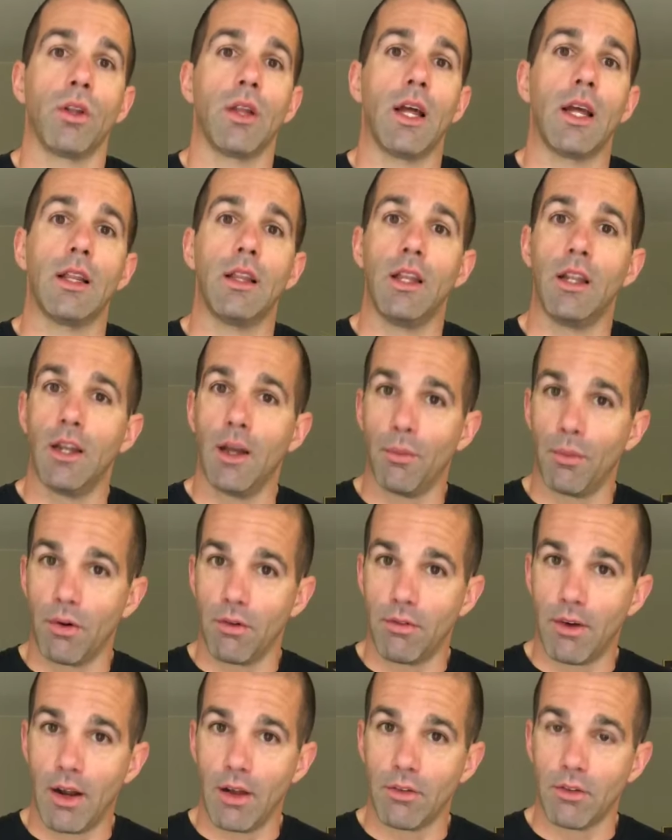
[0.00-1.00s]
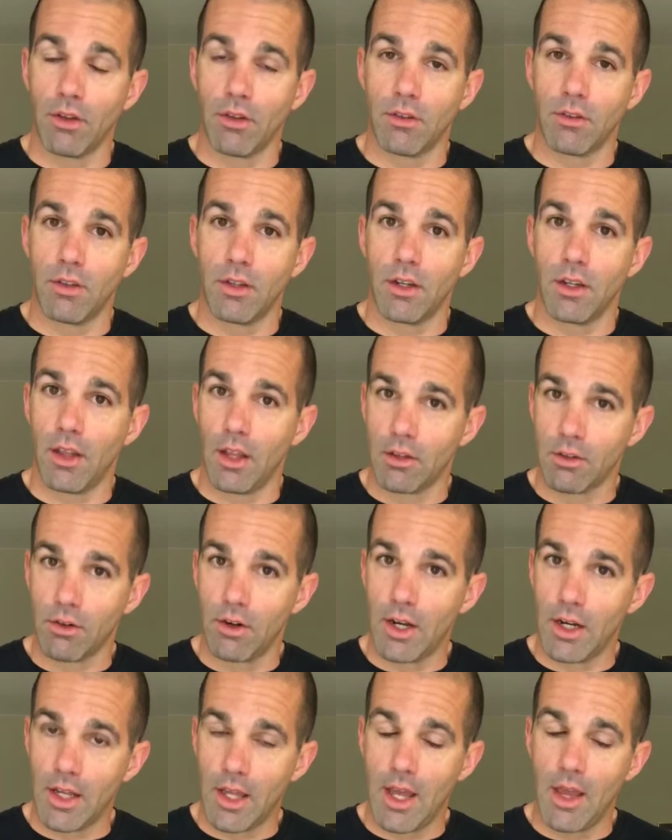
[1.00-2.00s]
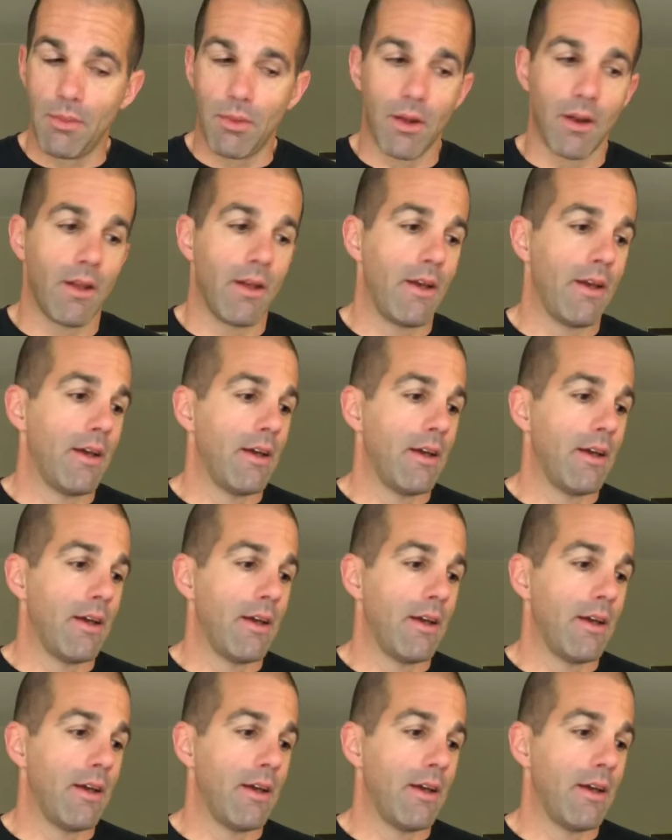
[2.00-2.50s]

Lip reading: likely number of rounds on Cindy. That's great. Keep it.